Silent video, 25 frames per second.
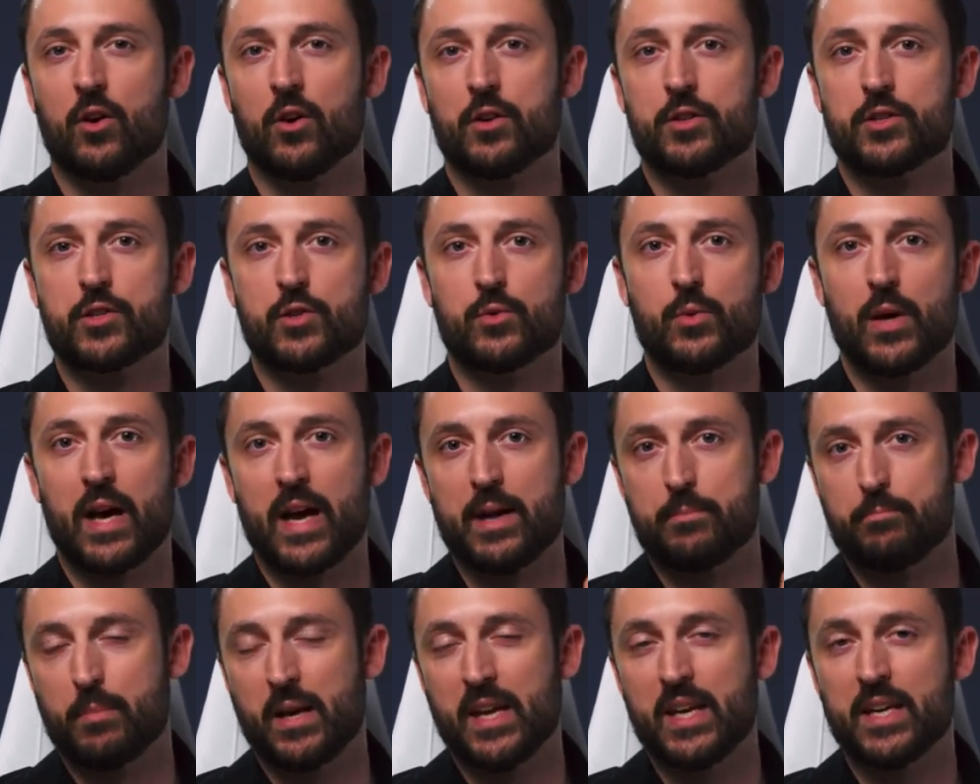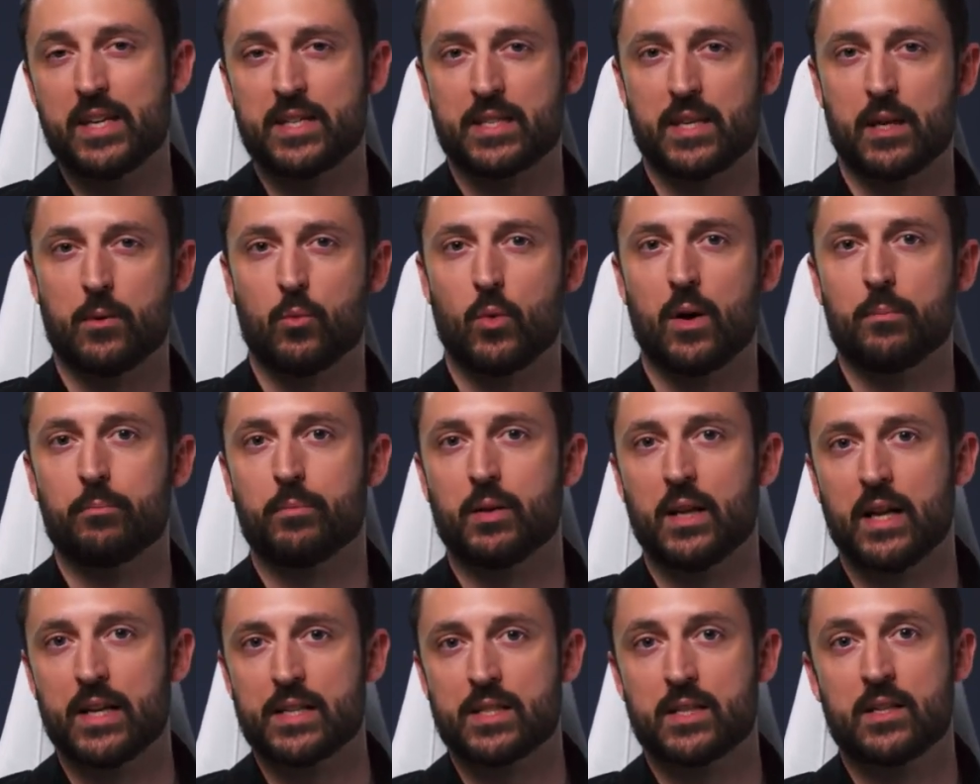onto a PSA 1
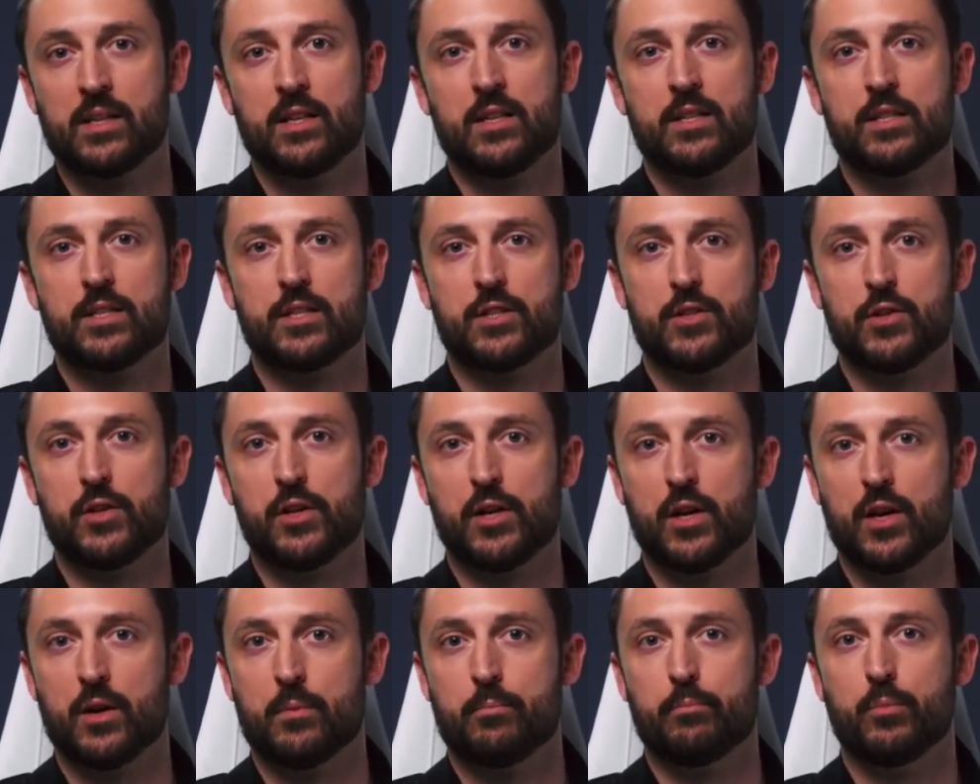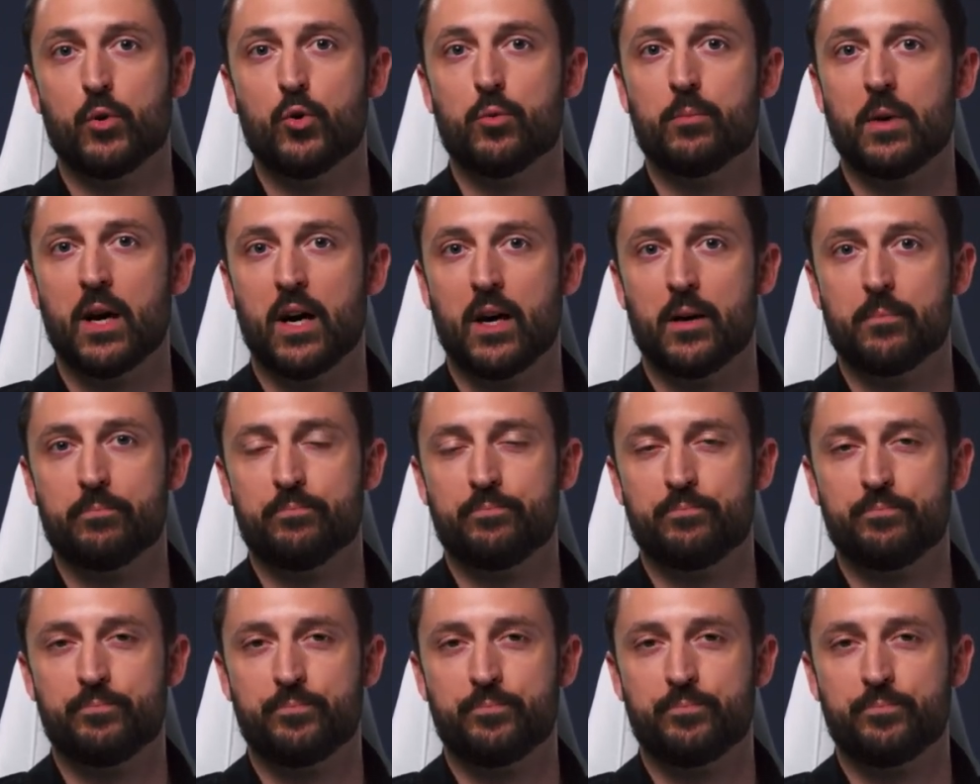Plus studio boom arm.